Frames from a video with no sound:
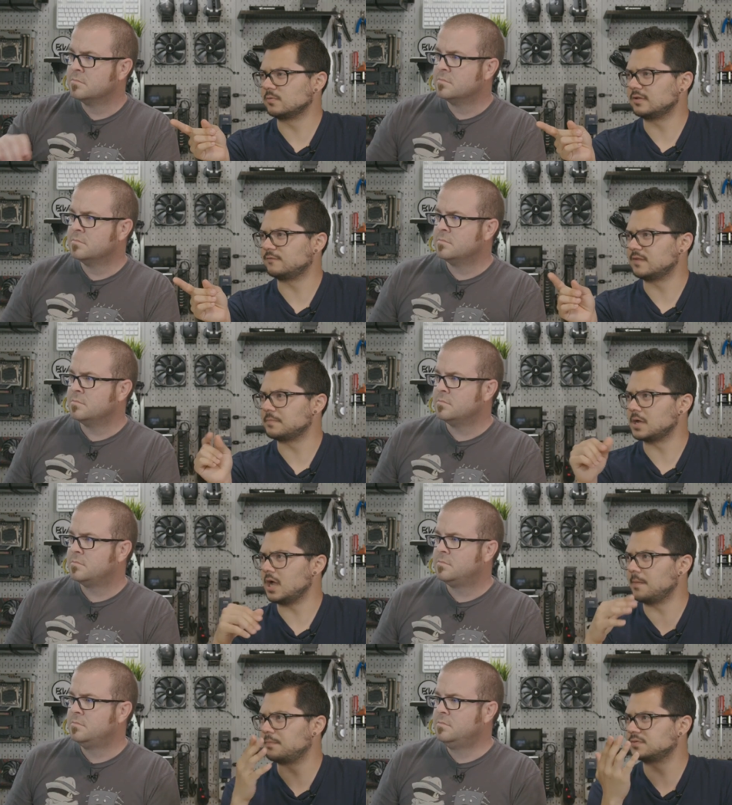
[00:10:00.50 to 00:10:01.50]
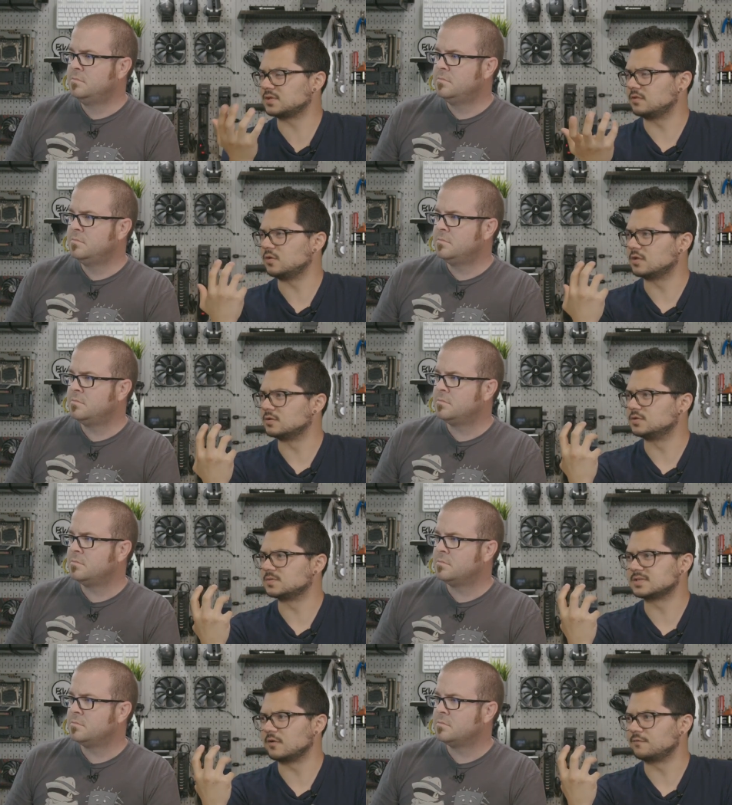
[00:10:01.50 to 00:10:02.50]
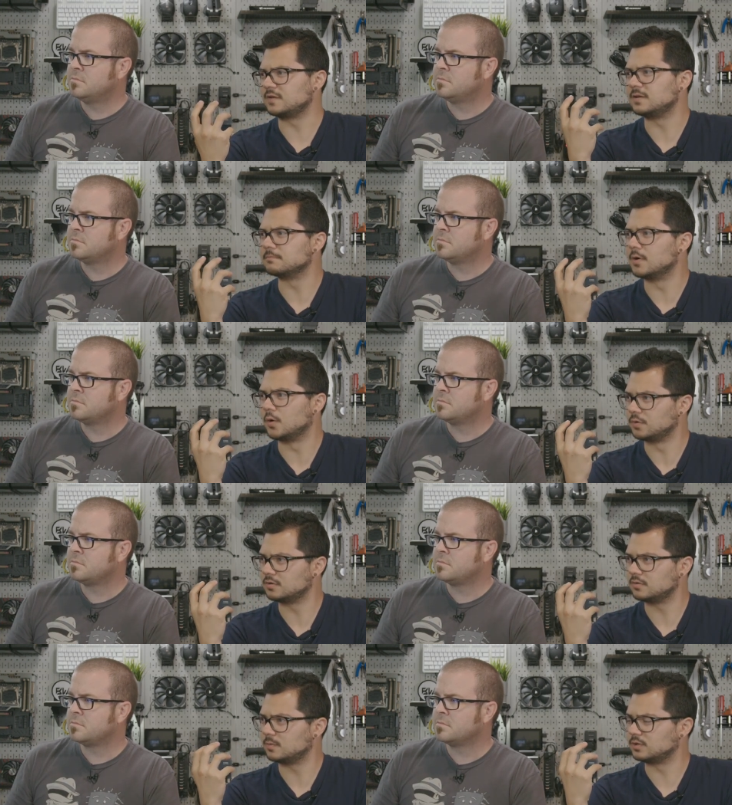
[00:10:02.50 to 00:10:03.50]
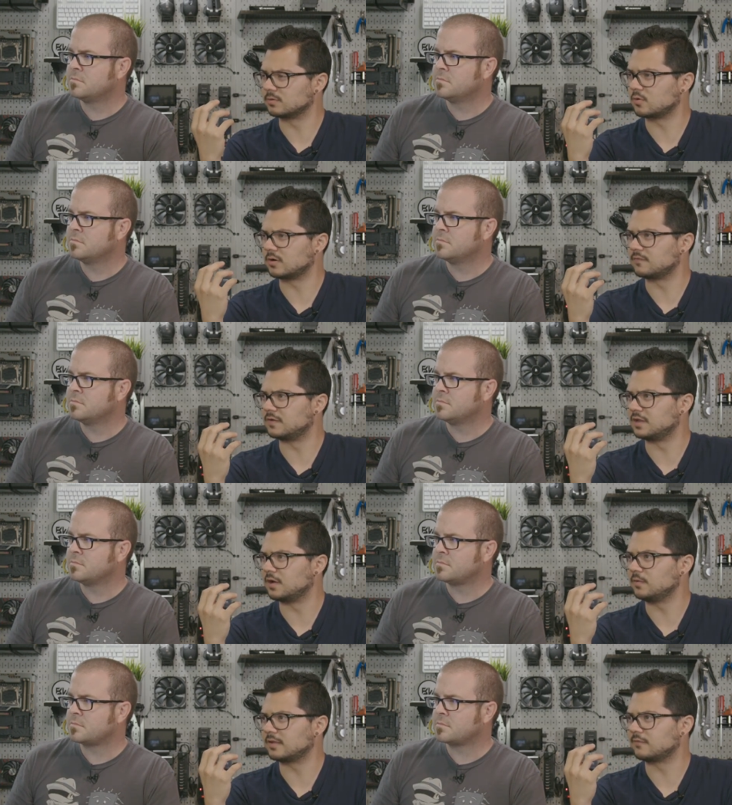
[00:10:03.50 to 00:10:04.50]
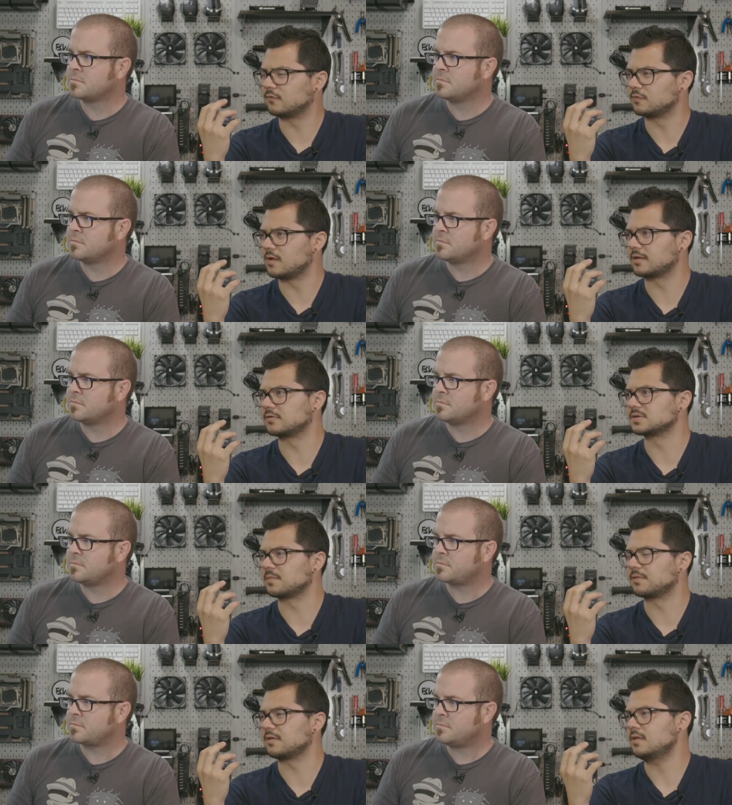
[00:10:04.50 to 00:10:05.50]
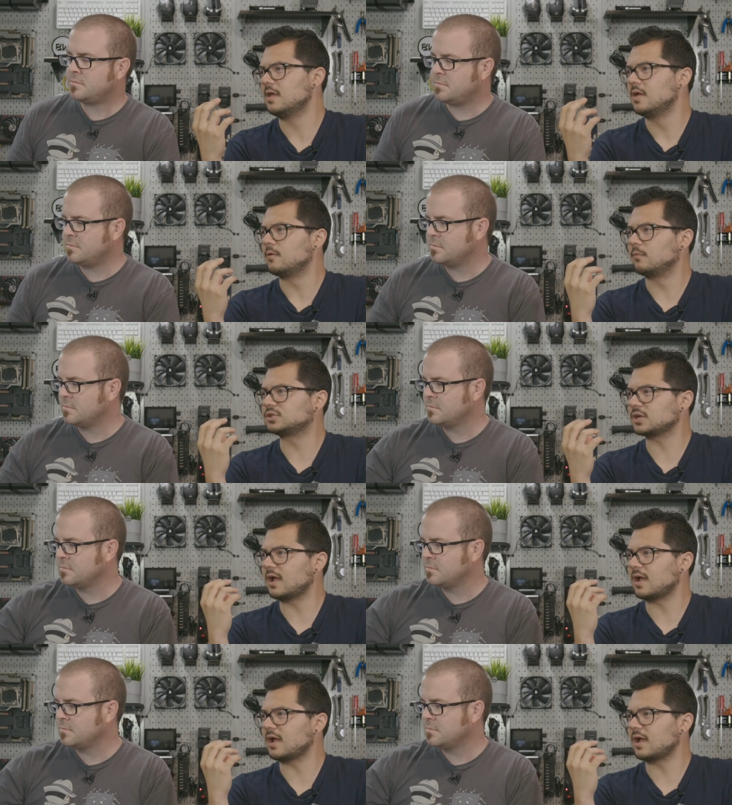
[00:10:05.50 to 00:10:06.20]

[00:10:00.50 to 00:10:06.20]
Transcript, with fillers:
Speaker 1: really flip up so that you can do selfie mode when you're recording video, like if you're vlogging or something, which